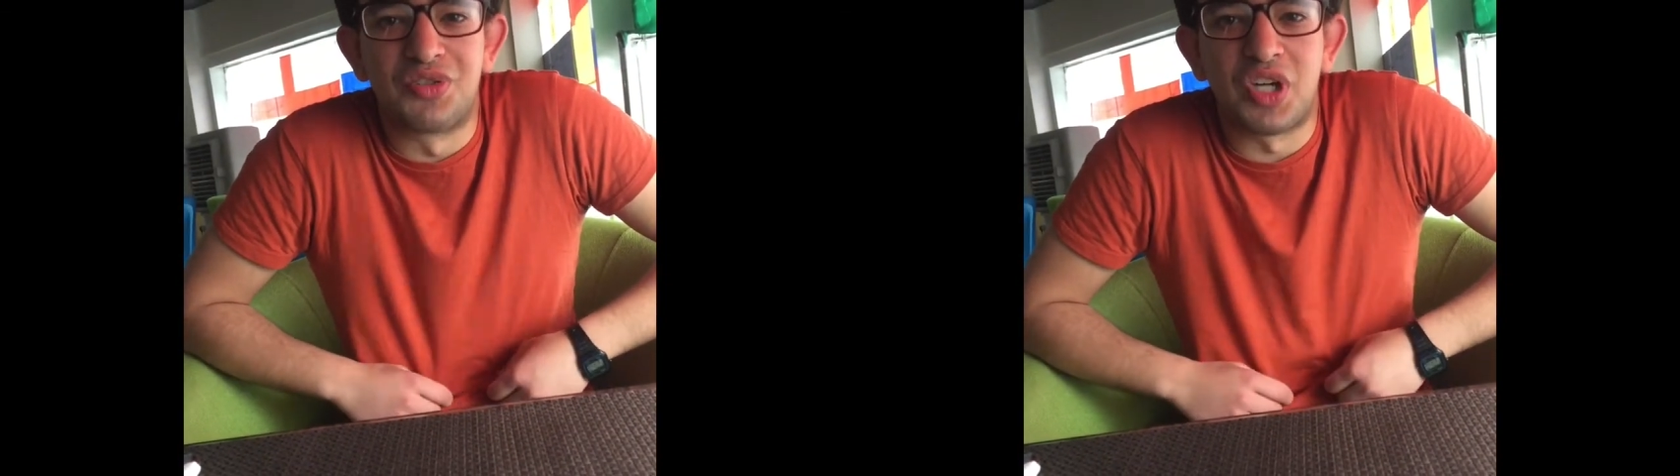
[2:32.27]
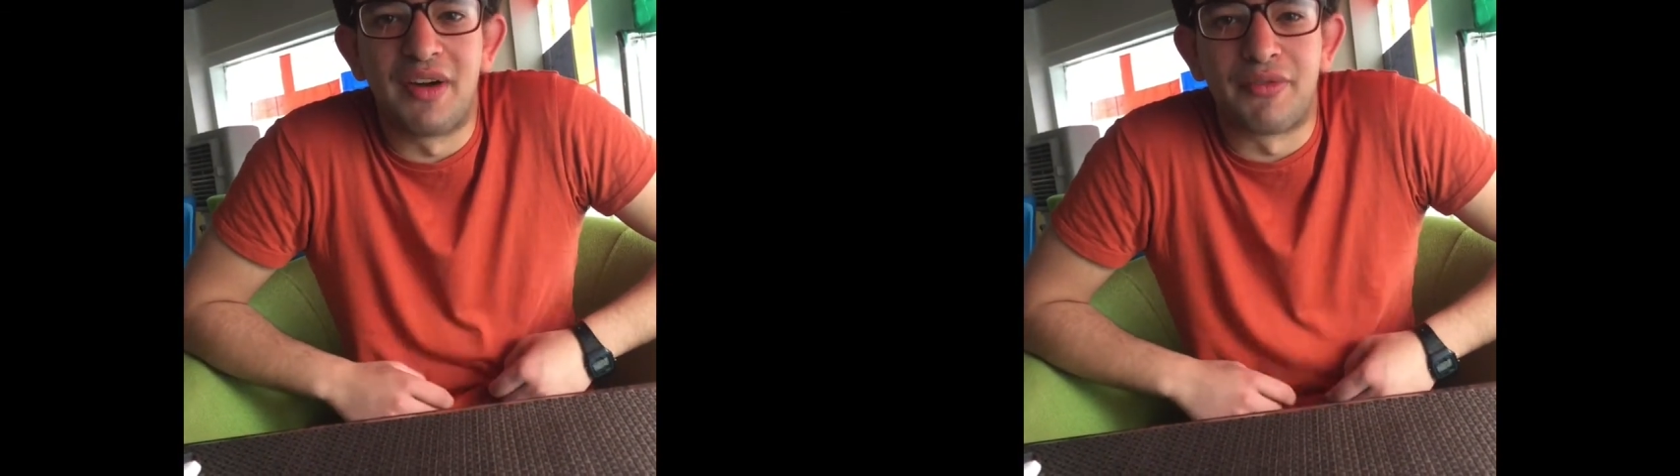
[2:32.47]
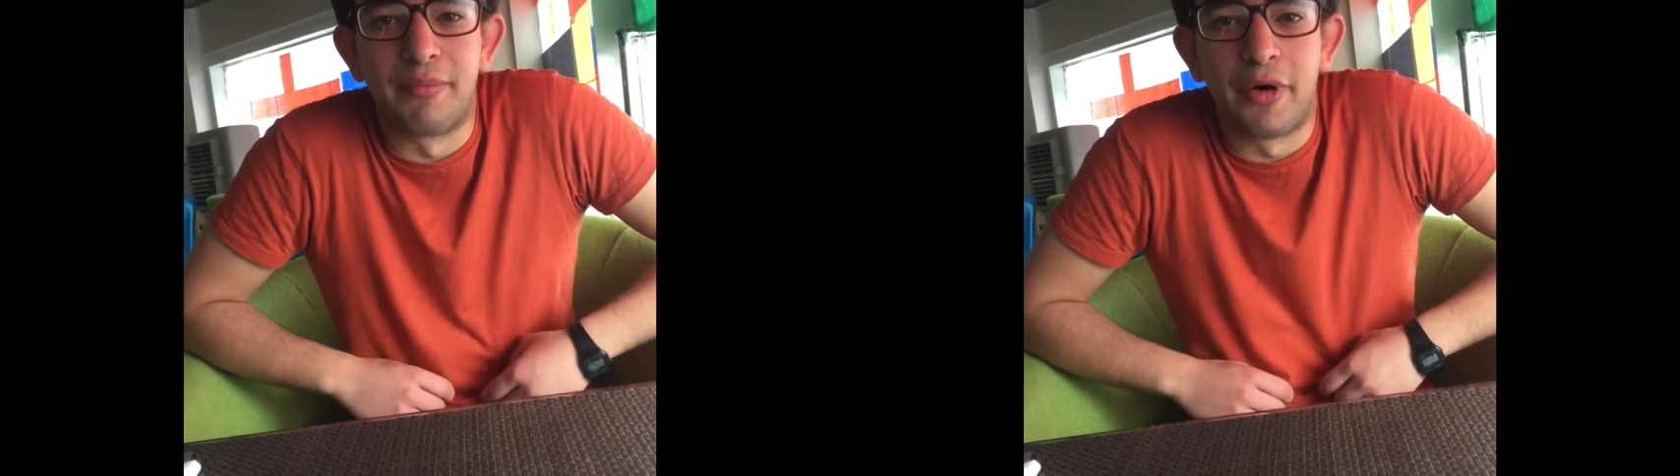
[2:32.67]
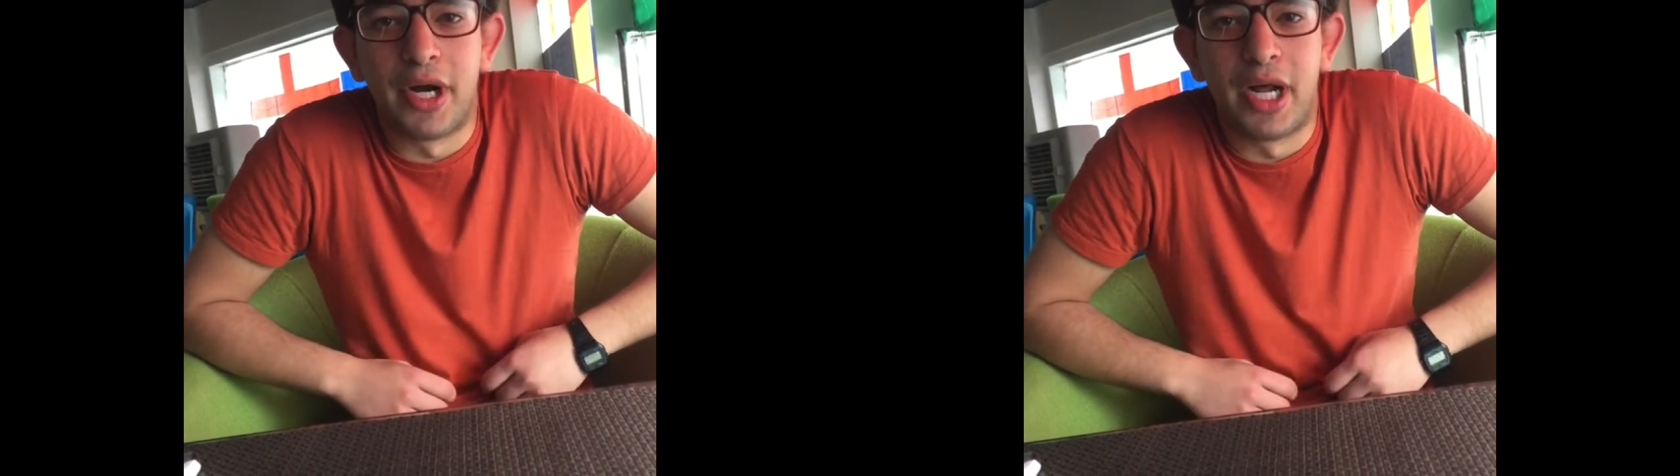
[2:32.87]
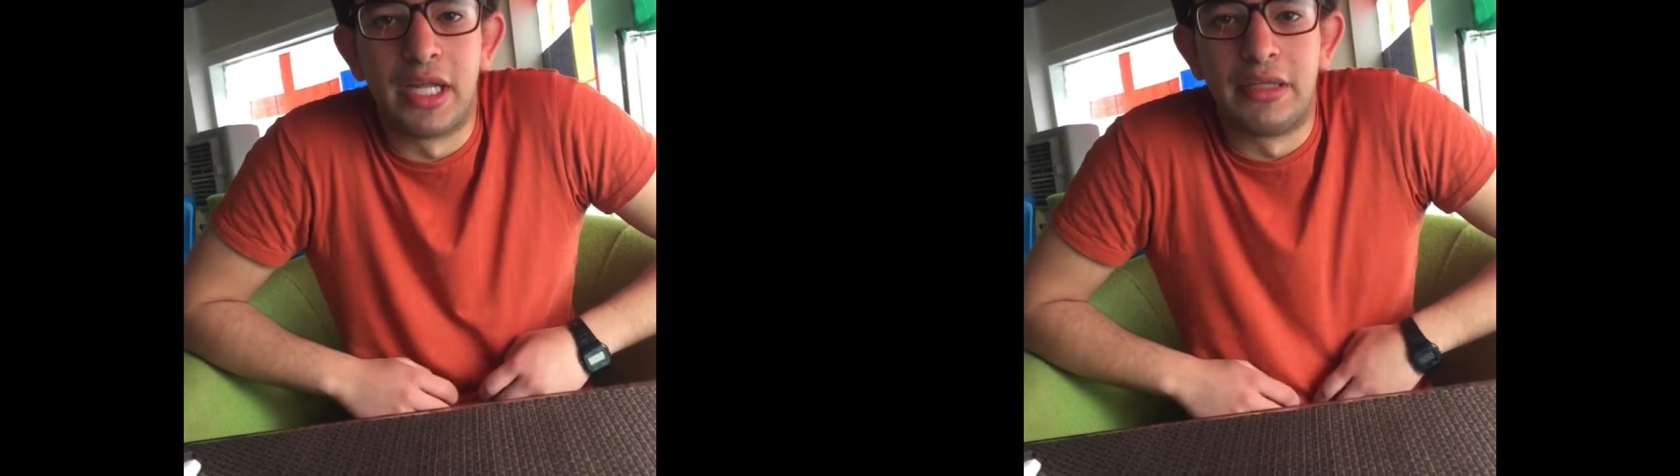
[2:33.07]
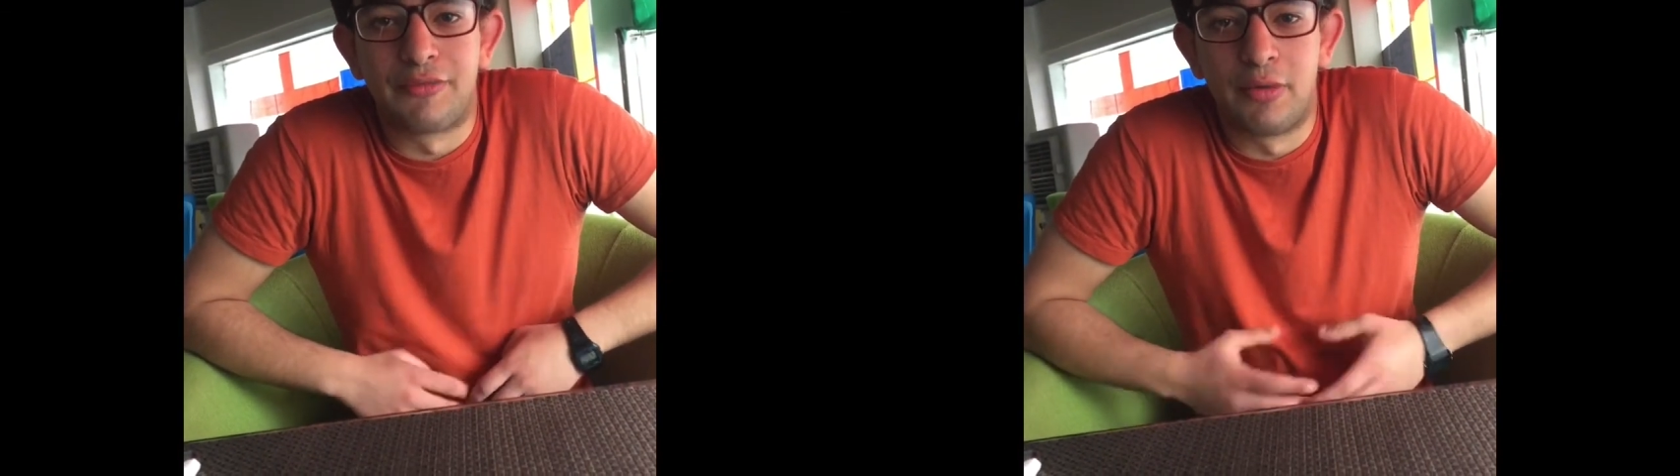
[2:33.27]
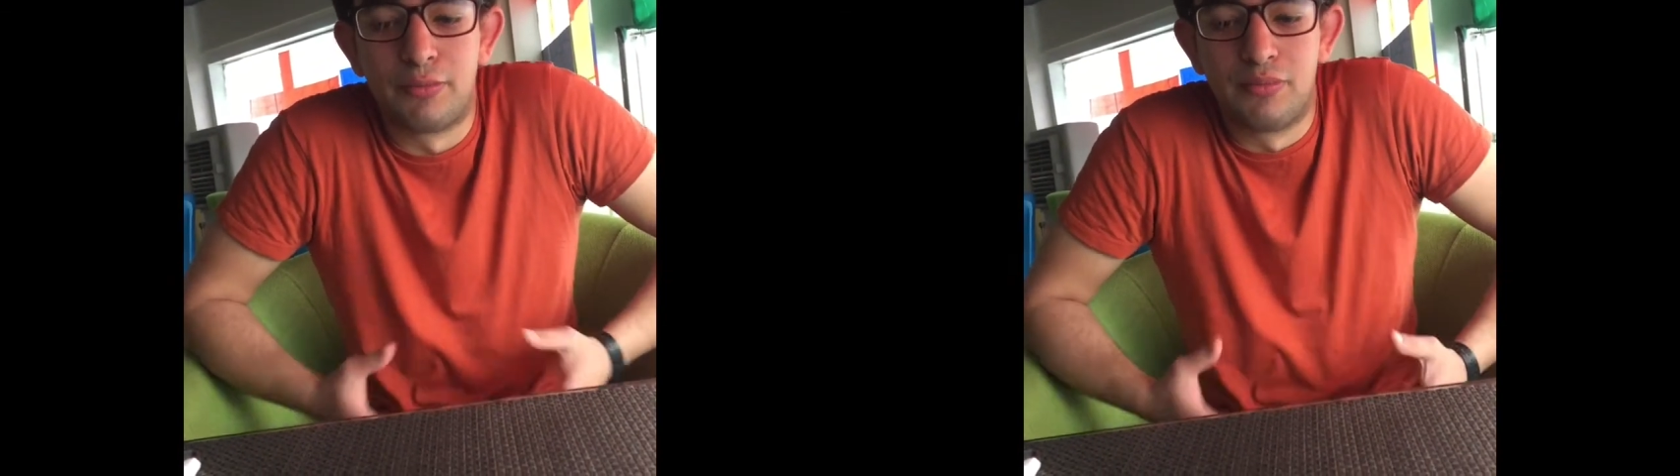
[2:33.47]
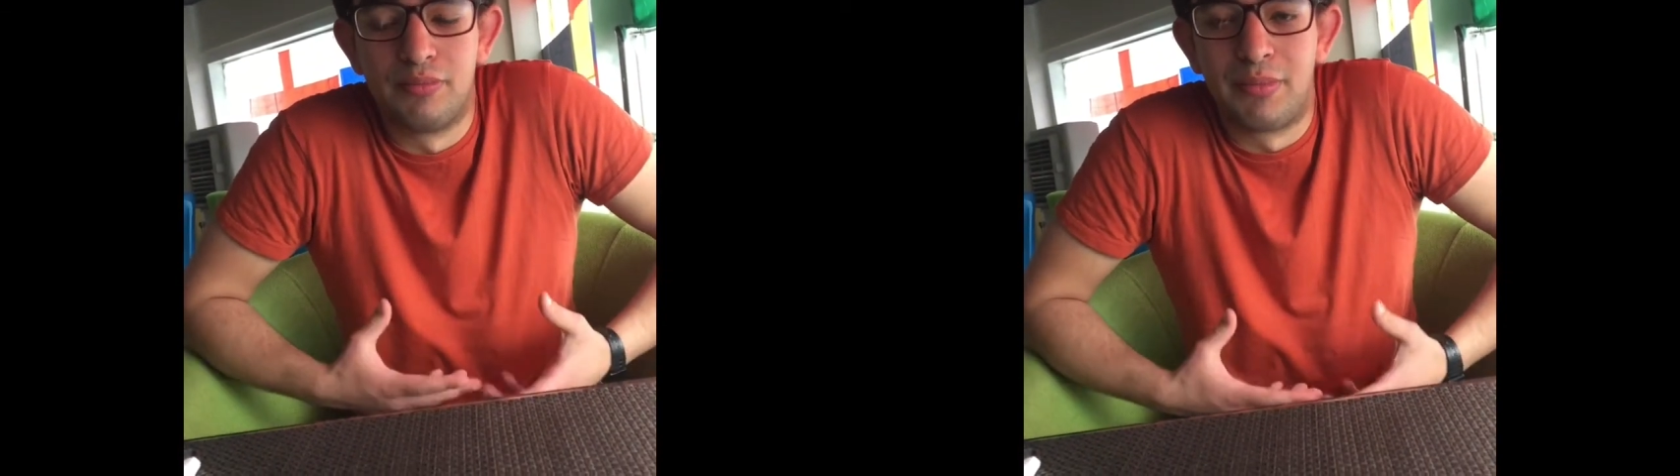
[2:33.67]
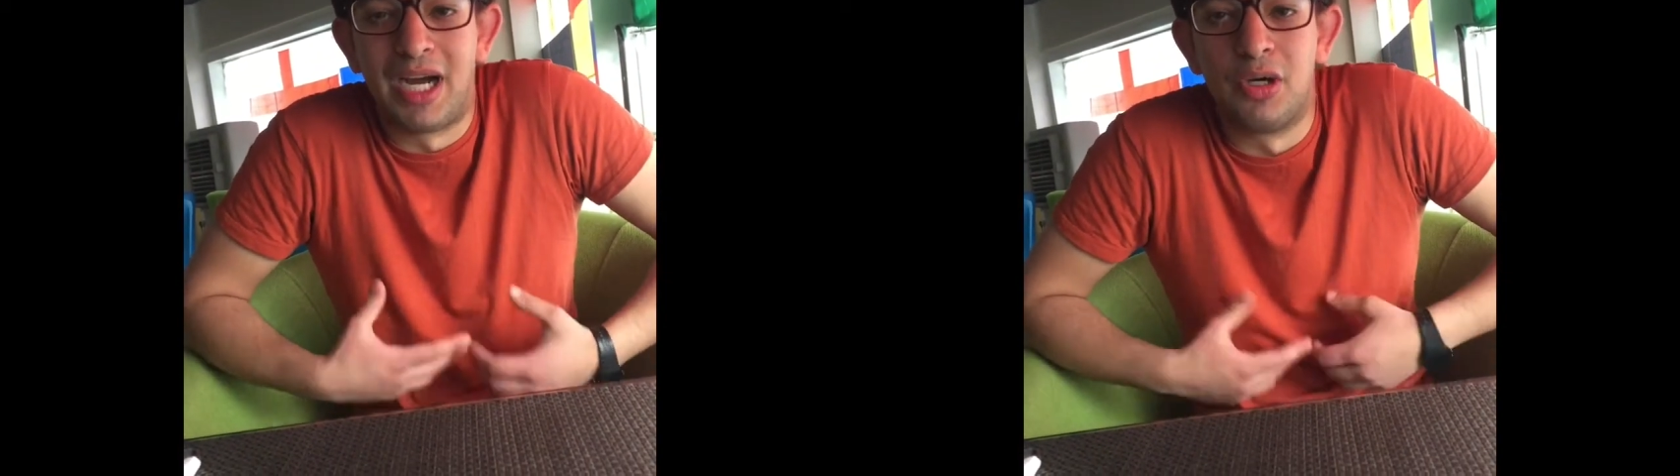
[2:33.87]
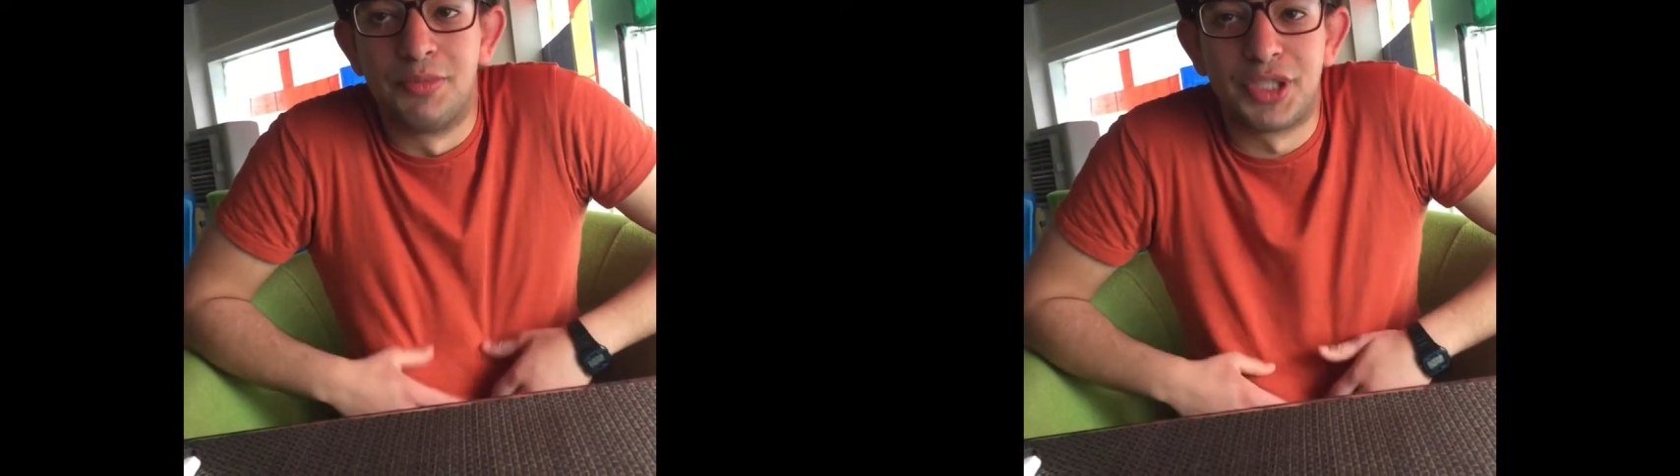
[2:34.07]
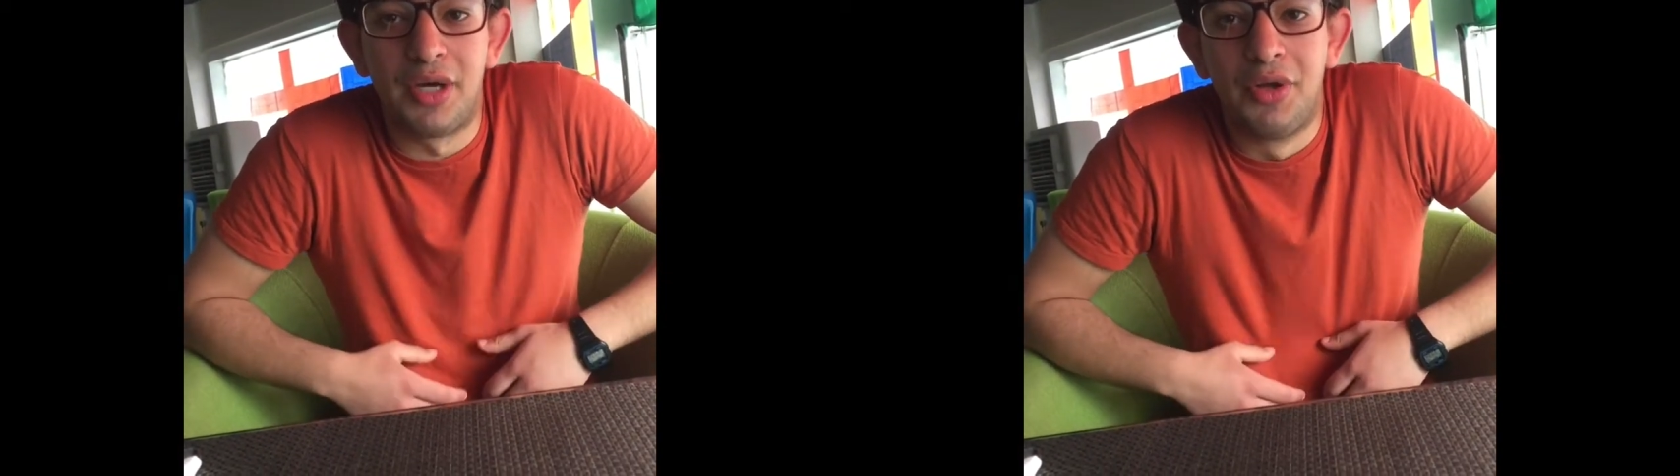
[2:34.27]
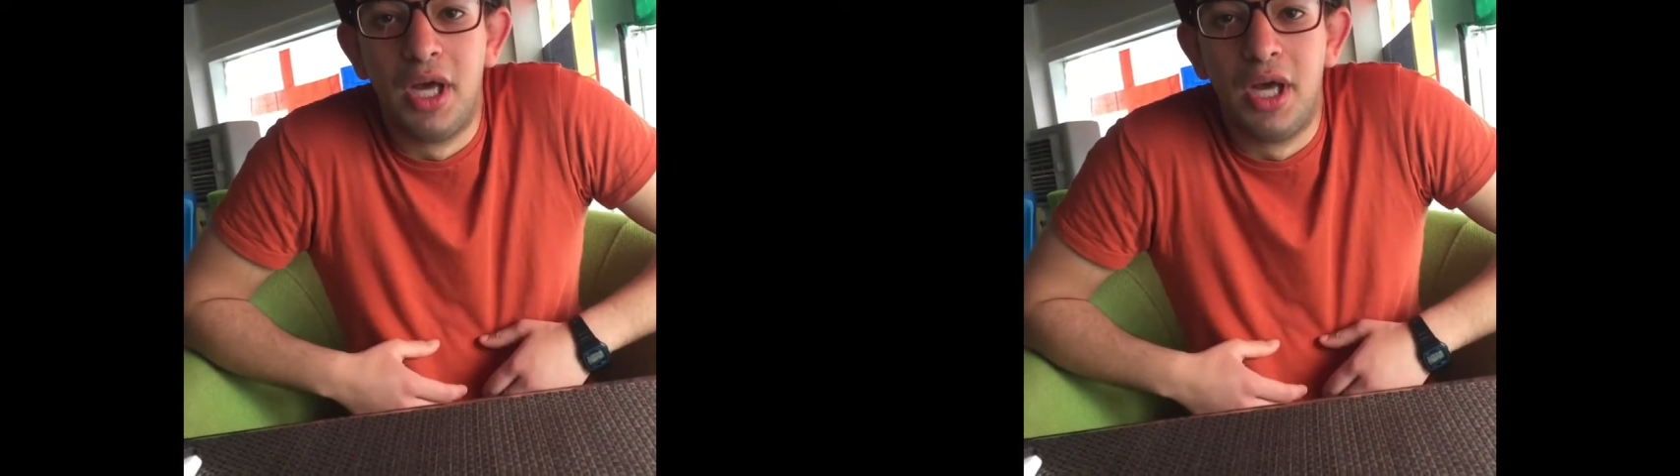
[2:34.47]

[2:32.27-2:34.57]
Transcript: drive from my hometown.